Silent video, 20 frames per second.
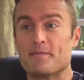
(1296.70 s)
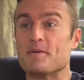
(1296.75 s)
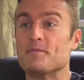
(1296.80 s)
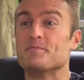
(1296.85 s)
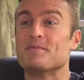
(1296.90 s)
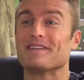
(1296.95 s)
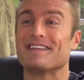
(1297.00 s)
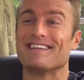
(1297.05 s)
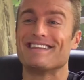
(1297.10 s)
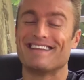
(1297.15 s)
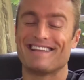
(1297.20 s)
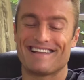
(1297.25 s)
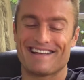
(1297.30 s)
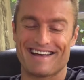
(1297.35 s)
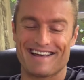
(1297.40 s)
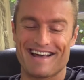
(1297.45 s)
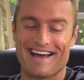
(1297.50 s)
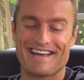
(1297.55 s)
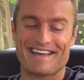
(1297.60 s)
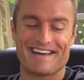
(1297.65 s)
I mean, but
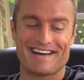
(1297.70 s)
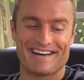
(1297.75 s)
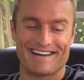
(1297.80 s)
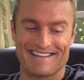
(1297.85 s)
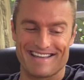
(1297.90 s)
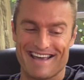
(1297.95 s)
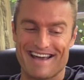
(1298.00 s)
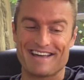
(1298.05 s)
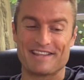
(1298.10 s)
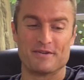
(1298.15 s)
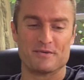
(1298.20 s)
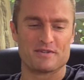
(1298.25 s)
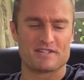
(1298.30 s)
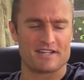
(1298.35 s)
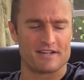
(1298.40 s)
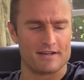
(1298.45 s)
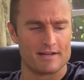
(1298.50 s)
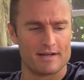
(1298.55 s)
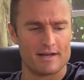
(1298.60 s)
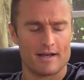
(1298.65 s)
I uh, yeah, there was
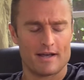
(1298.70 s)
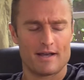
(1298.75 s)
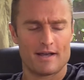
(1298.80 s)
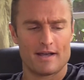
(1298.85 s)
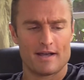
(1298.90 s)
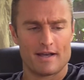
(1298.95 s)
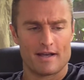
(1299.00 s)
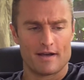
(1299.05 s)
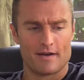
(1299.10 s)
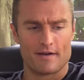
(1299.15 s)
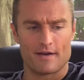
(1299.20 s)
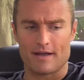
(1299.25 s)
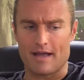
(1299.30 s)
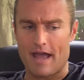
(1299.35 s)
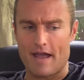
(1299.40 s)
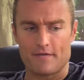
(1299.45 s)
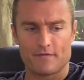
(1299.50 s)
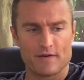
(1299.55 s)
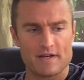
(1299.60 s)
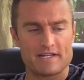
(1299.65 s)
a
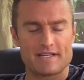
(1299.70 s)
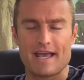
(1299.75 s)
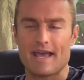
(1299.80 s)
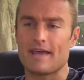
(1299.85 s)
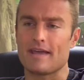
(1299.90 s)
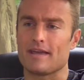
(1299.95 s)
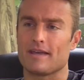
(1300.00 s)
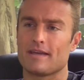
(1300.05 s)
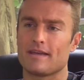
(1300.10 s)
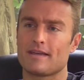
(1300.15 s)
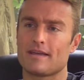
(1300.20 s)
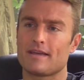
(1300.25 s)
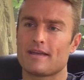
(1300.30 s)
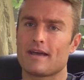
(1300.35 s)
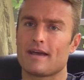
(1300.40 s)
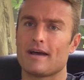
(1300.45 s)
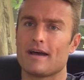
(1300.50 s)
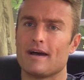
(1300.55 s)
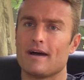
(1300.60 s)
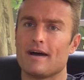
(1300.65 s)
every day
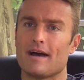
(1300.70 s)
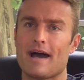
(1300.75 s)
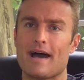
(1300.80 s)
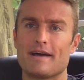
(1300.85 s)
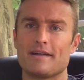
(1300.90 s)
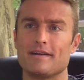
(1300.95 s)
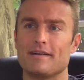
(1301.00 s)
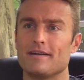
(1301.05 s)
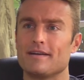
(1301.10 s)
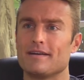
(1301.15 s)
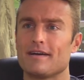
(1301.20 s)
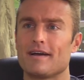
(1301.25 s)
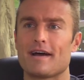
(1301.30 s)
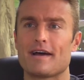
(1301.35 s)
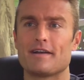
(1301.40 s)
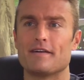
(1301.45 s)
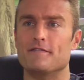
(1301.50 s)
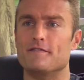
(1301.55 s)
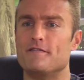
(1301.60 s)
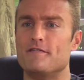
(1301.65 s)
uh, had
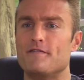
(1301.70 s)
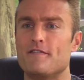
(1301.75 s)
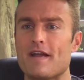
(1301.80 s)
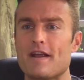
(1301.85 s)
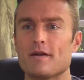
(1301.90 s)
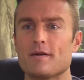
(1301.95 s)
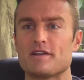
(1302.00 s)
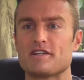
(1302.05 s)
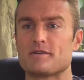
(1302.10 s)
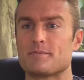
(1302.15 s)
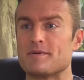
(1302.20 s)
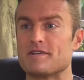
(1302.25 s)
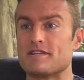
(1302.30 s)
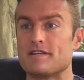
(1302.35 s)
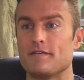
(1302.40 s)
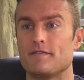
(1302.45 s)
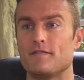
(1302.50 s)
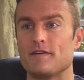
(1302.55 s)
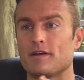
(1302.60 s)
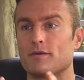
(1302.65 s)
had a very
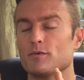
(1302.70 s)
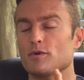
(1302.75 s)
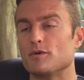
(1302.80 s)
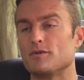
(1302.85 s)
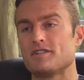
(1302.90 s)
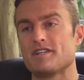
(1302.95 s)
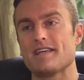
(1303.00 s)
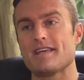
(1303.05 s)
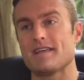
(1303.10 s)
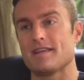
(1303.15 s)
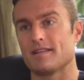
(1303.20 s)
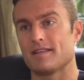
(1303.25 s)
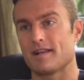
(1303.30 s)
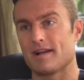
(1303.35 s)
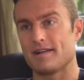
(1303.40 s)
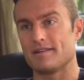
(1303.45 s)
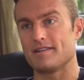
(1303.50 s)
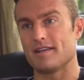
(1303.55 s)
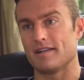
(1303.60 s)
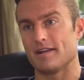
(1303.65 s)
specific routine that
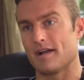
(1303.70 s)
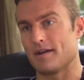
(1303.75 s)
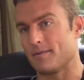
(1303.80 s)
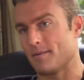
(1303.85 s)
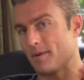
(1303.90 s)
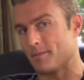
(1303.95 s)
I did.